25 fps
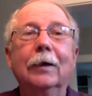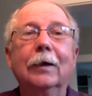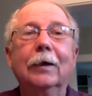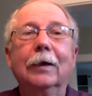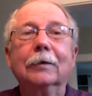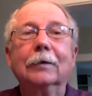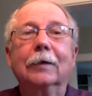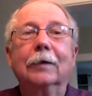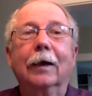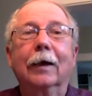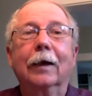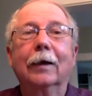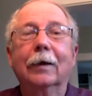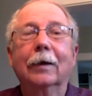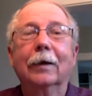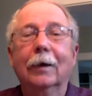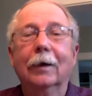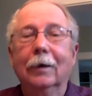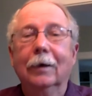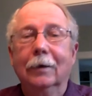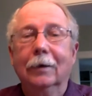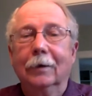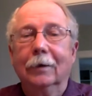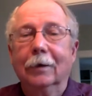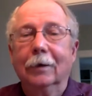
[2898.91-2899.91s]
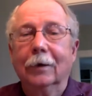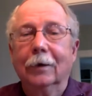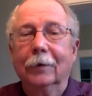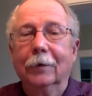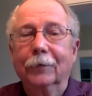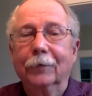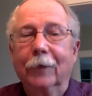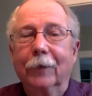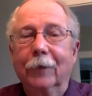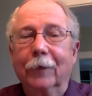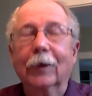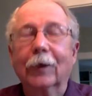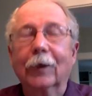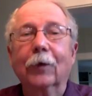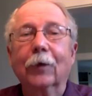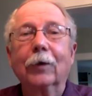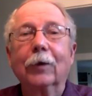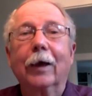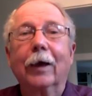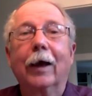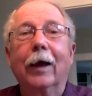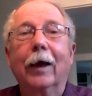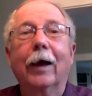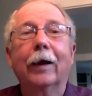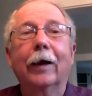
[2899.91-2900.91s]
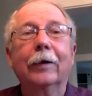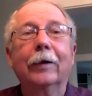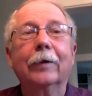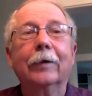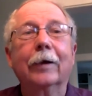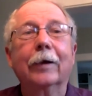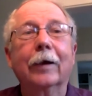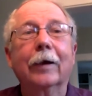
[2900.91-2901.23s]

as they uh, clear land and,